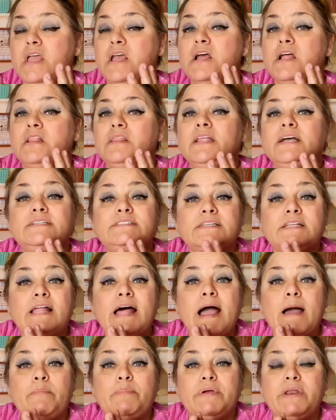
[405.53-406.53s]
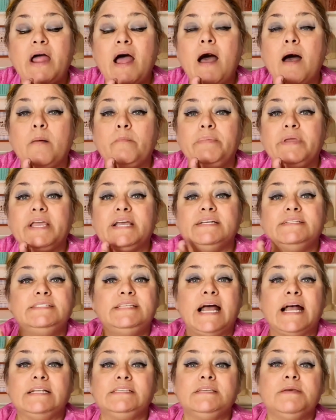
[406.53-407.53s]
let's clap it up because
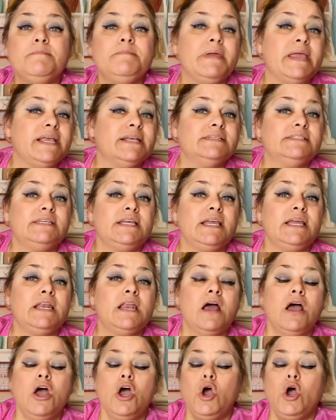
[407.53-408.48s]
that's amazing.